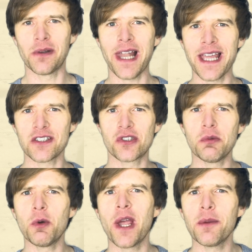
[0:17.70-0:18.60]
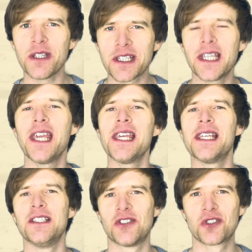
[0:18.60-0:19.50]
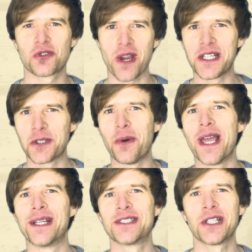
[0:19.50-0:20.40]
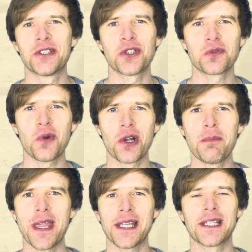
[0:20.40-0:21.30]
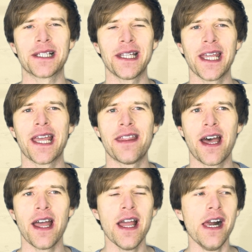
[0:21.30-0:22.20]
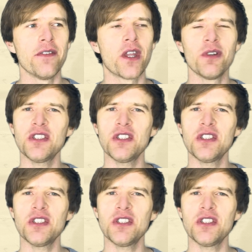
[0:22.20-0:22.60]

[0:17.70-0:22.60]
let's do away with keys straight away, because I just want to make clear that there